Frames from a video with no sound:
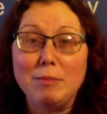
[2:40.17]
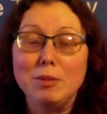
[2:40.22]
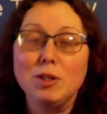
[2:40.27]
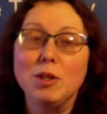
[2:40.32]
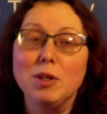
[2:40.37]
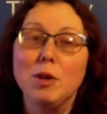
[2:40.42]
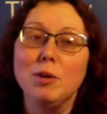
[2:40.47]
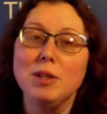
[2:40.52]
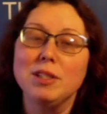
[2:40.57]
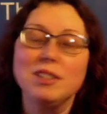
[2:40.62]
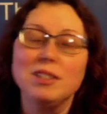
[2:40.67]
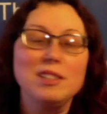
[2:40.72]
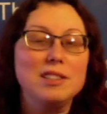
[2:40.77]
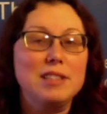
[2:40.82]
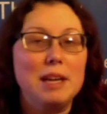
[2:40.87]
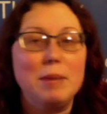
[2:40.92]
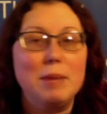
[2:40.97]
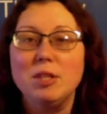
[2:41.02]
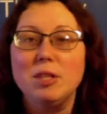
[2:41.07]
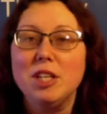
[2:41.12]
So it's the
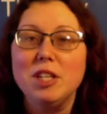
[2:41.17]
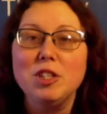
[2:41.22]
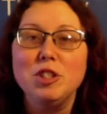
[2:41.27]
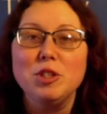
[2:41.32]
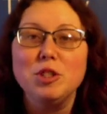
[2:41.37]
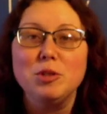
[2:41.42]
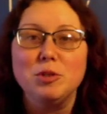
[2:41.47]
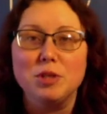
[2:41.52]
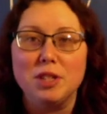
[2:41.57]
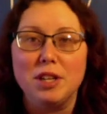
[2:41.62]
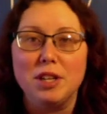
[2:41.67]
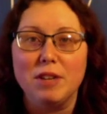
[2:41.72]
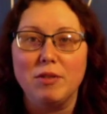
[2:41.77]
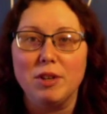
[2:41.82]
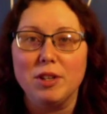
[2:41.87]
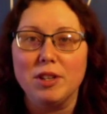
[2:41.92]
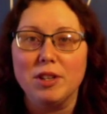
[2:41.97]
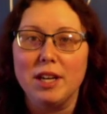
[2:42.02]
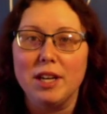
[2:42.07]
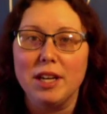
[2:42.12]
same tissues and
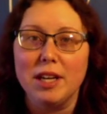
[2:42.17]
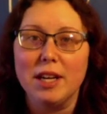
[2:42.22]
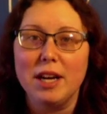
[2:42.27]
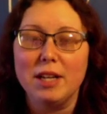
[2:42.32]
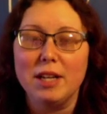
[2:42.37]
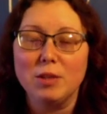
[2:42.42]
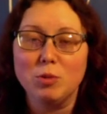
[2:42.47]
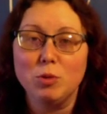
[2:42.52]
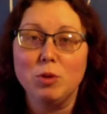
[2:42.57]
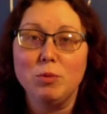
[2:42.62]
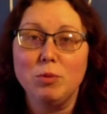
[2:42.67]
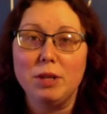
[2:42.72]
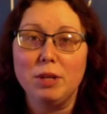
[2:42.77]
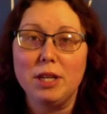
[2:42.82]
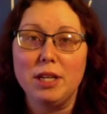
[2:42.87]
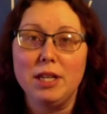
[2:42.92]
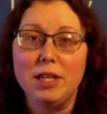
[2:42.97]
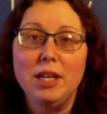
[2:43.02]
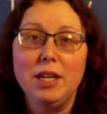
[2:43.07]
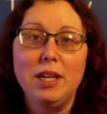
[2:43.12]
everything as would
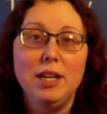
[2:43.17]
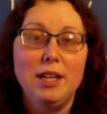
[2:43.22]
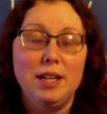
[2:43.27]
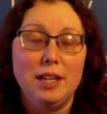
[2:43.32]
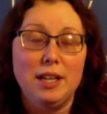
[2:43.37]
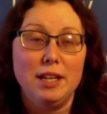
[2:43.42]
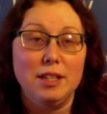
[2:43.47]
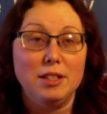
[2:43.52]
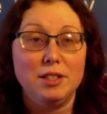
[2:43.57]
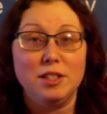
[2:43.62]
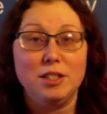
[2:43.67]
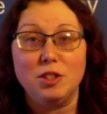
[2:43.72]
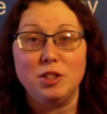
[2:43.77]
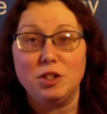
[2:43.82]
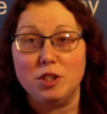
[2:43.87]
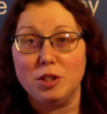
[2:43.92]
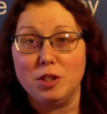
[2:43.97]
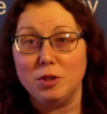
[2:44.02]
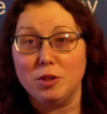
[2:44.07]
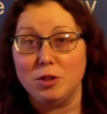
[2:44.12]
be in a
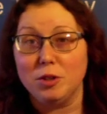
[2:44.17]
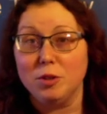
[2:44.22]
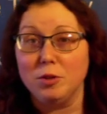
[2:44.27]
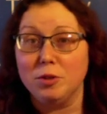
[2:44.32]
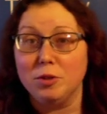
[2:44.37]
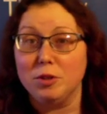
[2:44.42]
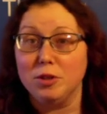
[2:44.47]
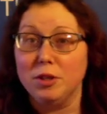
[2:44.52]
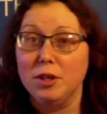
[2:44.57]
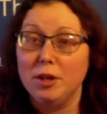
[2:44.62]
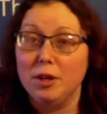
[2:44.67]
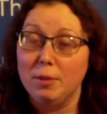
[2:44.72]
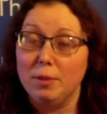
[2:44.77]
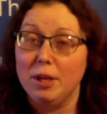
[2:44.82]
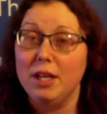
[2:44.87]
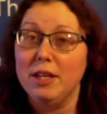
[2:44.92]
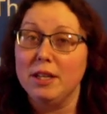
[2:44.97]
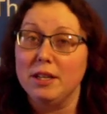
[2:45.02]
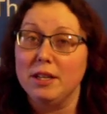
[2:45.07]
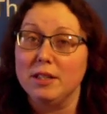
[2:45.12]
cisgender dude's
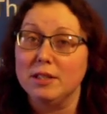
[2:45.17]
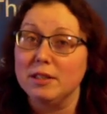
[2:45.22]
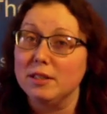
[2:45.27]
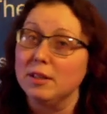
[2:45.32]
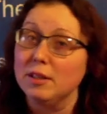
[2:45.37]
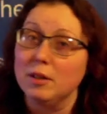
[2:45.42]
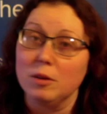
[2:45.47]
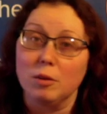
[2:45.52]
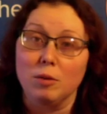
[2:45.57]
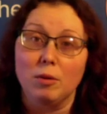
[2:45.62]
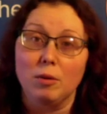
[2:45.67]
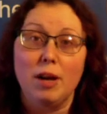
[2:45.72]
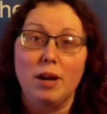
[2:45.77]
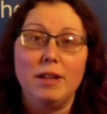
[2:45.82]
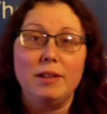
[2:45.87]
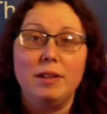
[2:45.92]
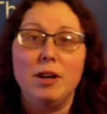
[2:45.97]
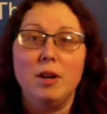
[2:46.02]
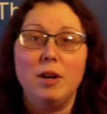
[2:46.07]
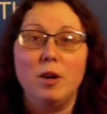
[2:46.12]
penis
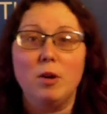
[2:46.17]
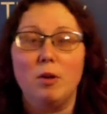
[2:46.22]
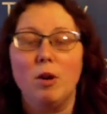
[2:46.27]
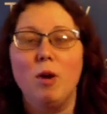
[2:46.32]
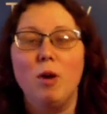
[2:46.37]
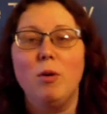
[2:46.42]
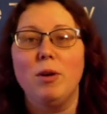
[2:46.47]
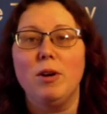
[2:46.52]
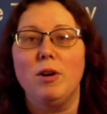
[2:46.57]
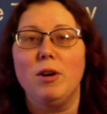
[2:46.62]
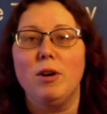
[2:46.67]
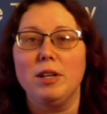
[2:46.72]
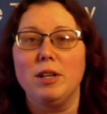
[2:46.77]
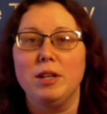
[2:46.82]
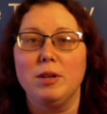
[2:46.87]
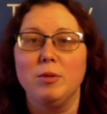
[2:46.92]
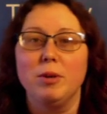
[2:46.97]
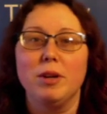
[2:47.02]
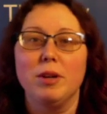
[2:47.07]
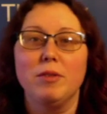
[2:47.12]
right there growing on
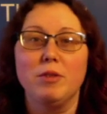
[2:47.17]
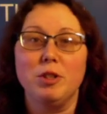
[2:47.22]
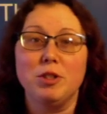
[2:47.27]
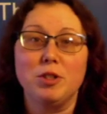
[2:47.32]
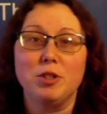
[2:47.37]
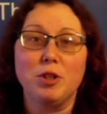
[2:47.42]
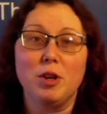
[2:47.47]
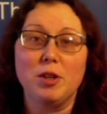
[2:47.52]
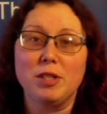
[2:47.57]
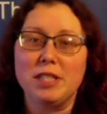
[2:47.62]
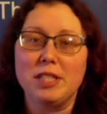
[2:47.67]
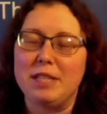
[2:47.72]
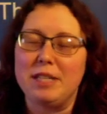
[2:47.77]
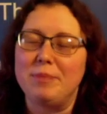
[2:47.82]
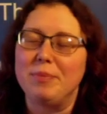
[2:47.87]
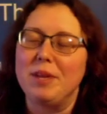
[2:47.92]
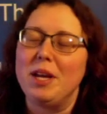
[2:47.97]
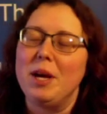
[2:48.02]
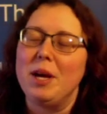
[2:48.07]
you whenever you start T.